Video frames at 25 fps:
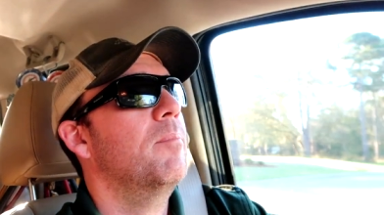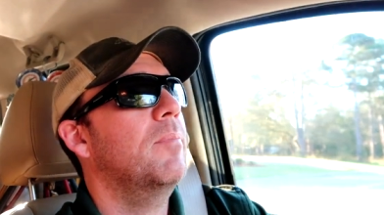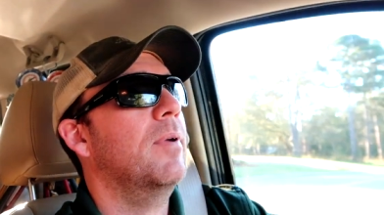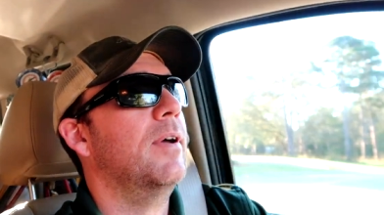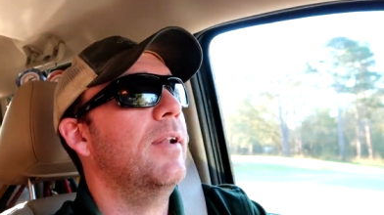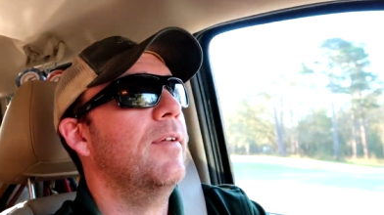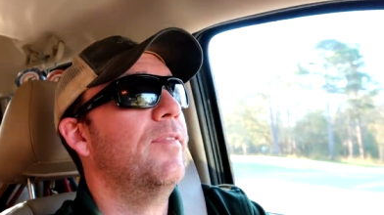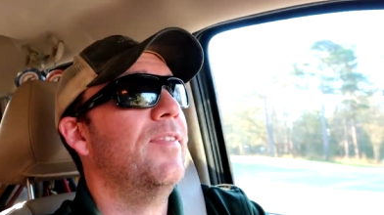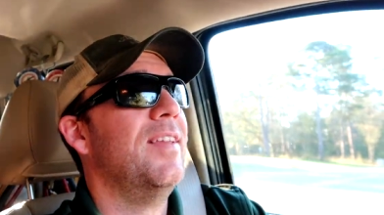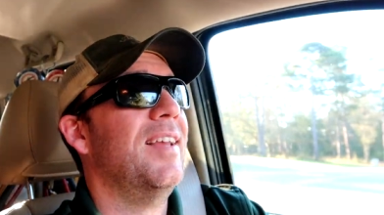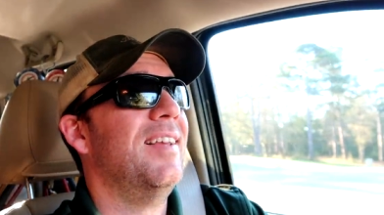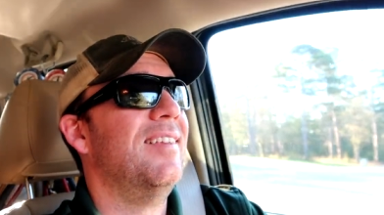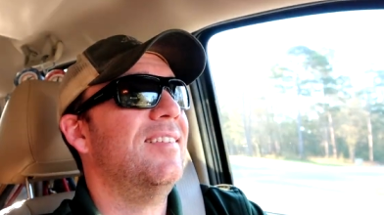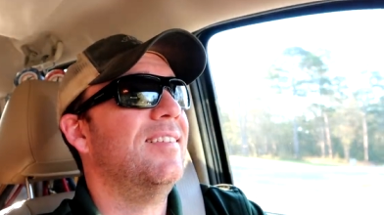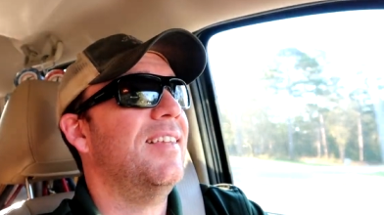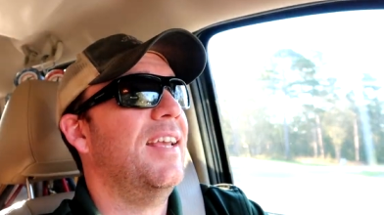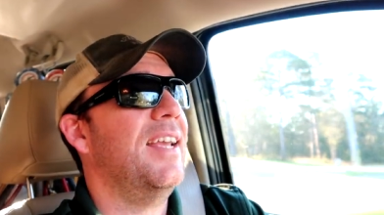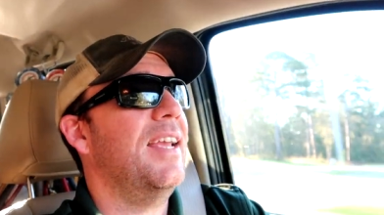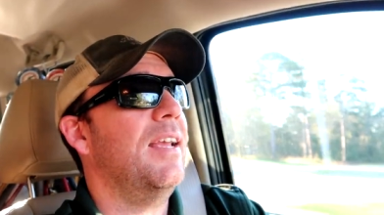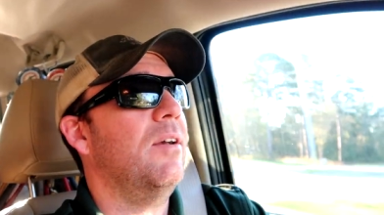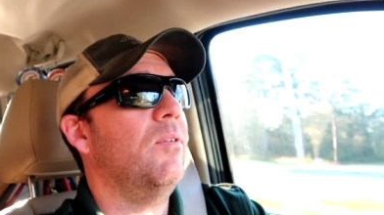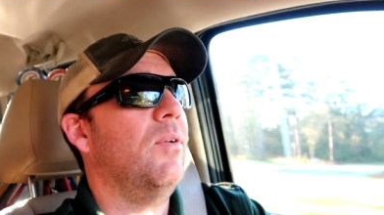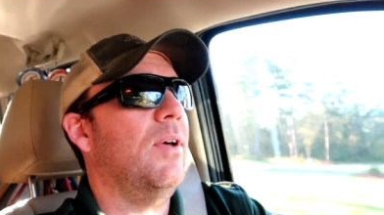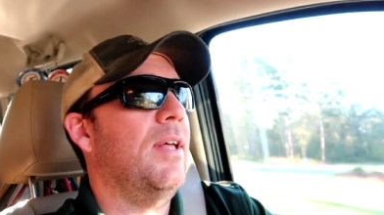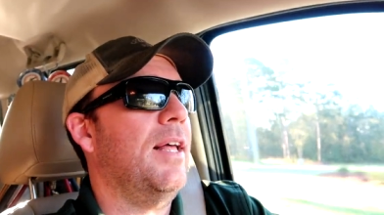But if they
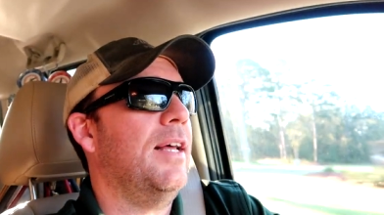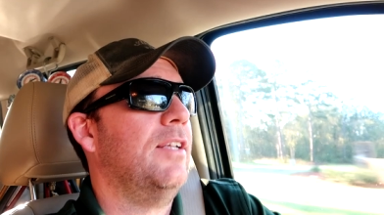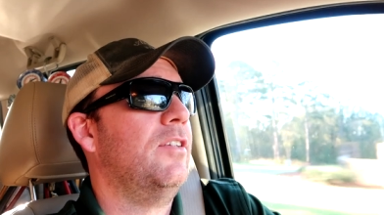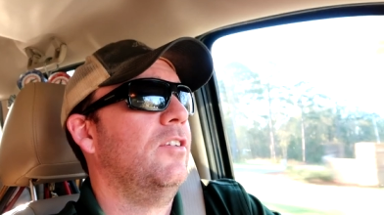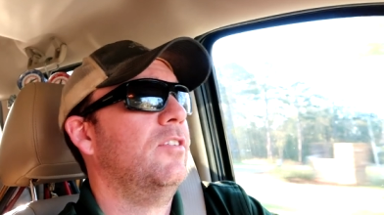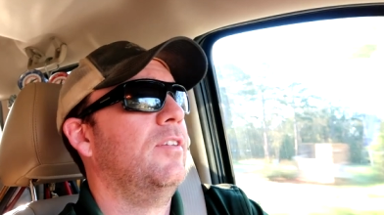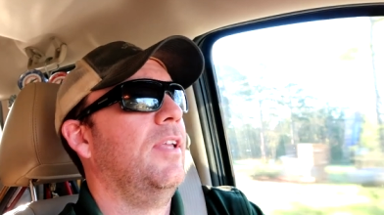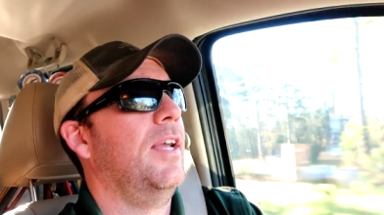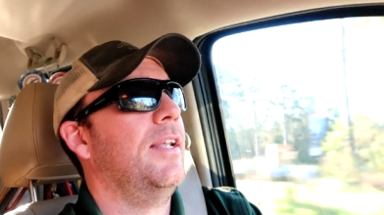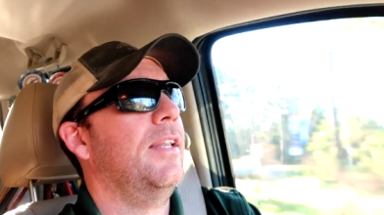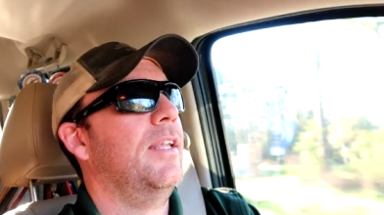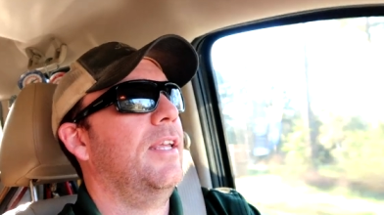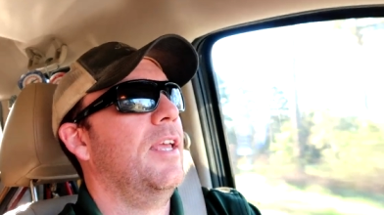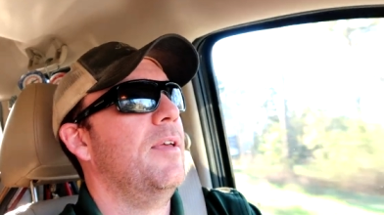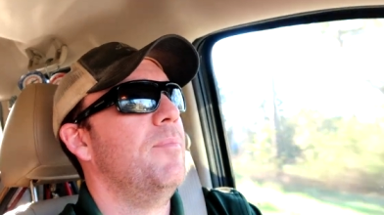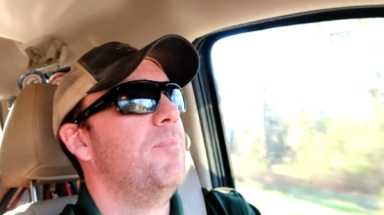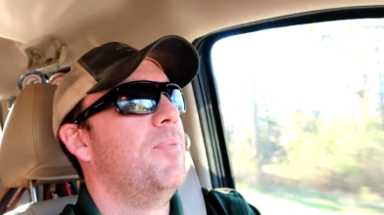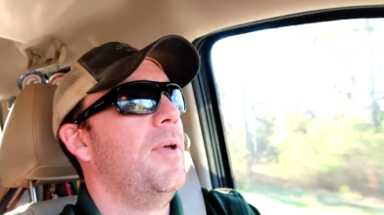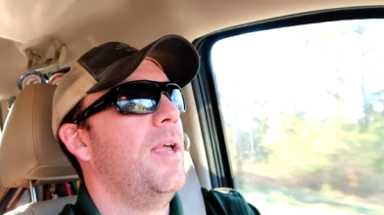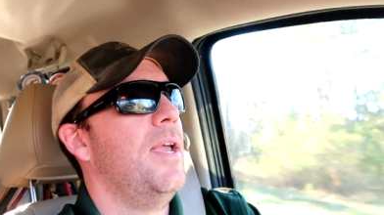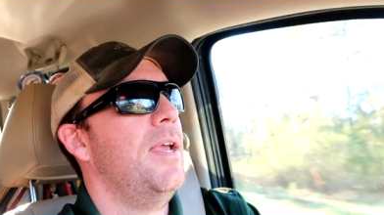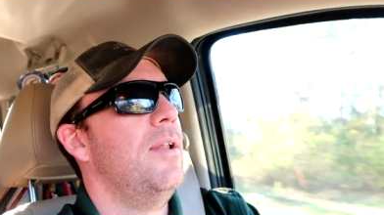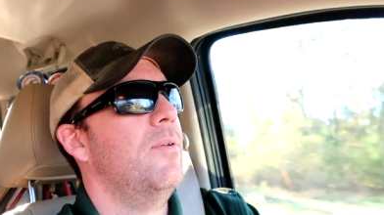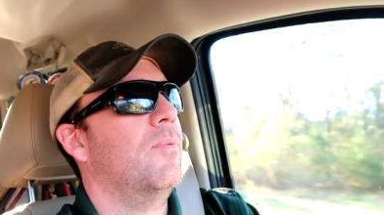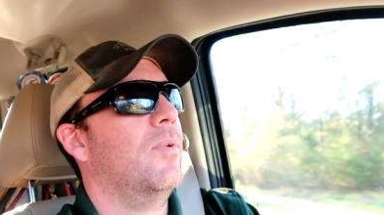say, well, I just like to get
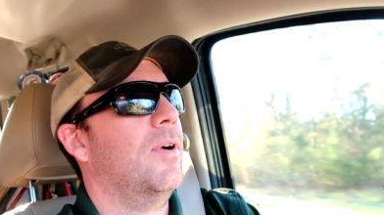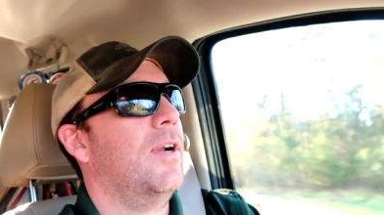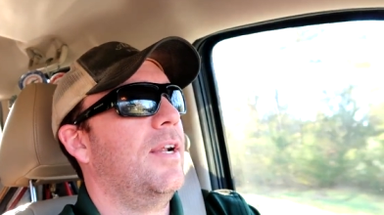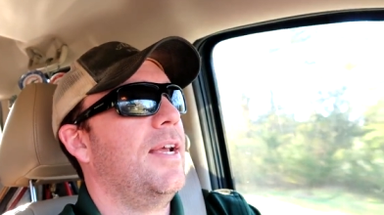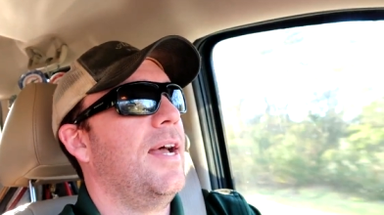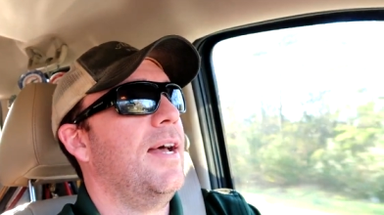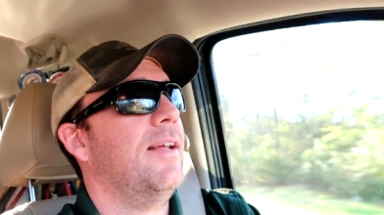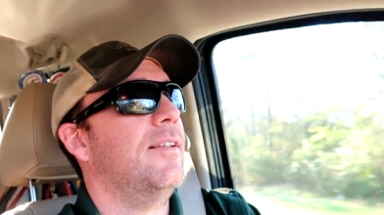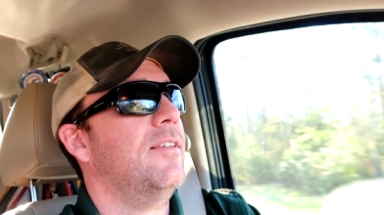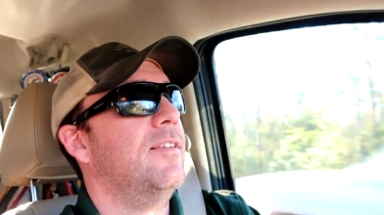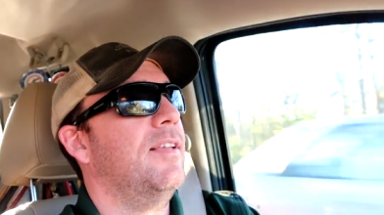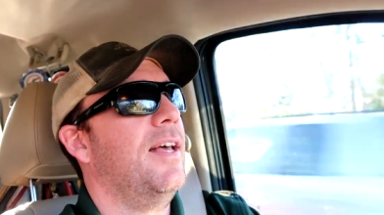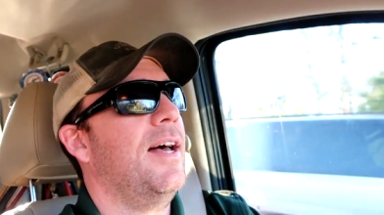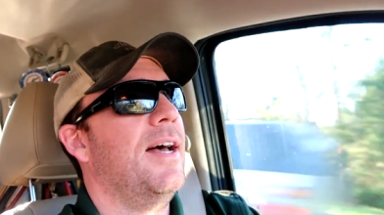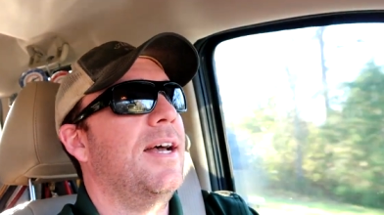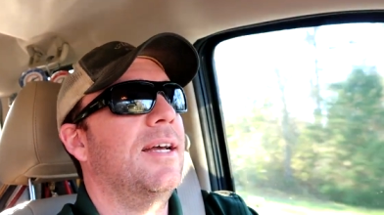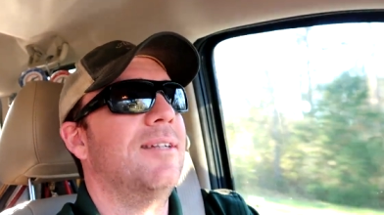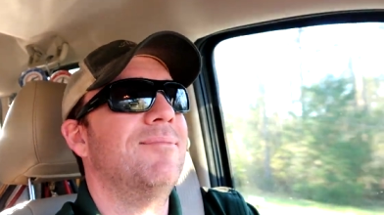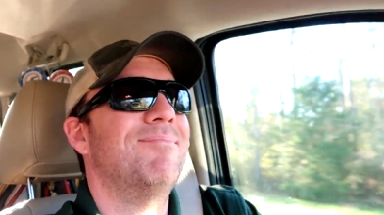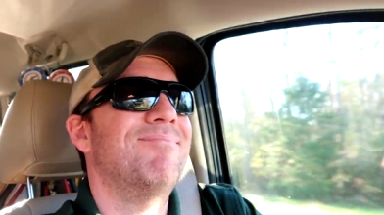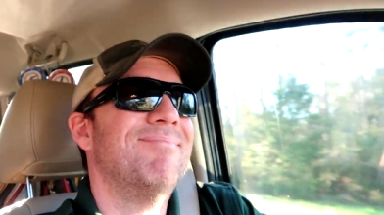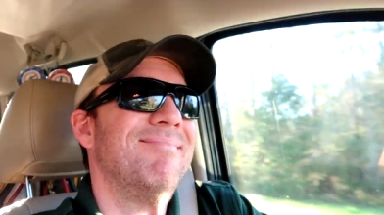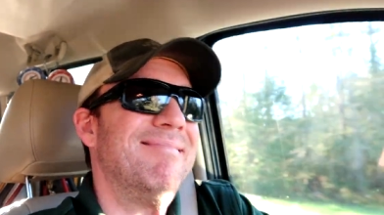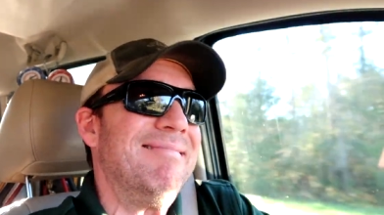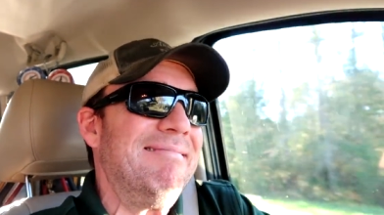paid and work
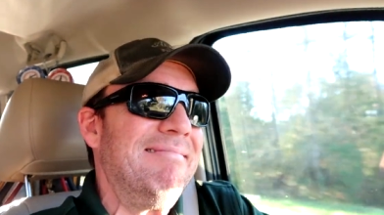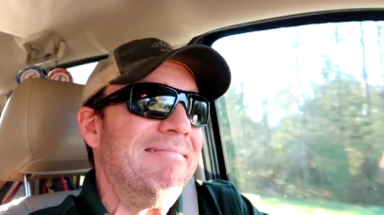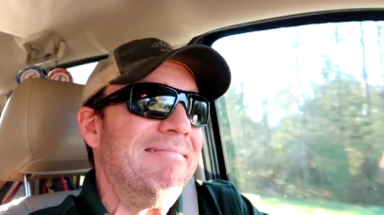outside,